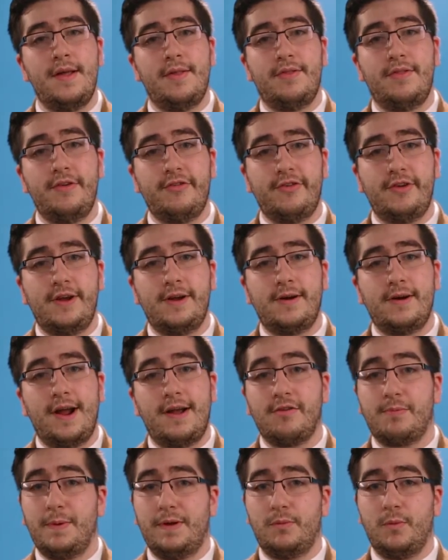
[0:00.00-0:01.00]
This year
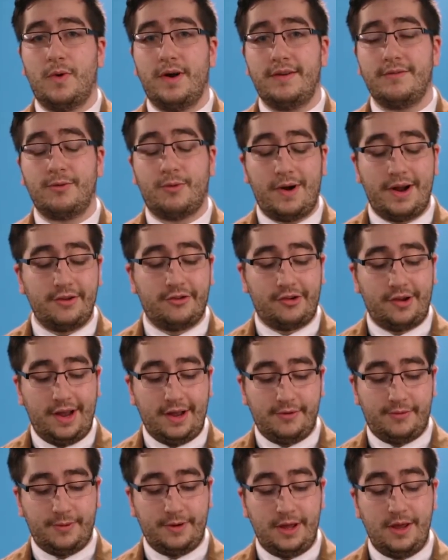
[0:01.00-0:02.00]
has been one of great
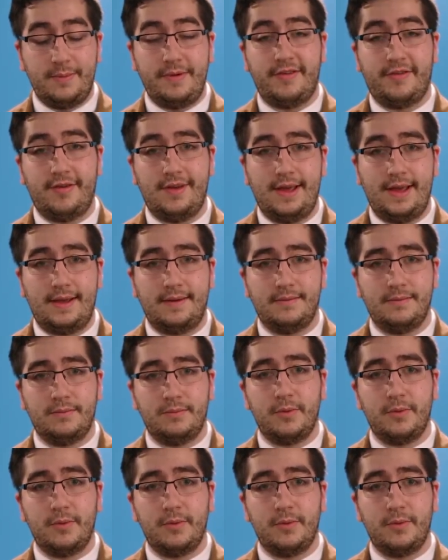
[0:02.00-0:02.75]
change for UBC.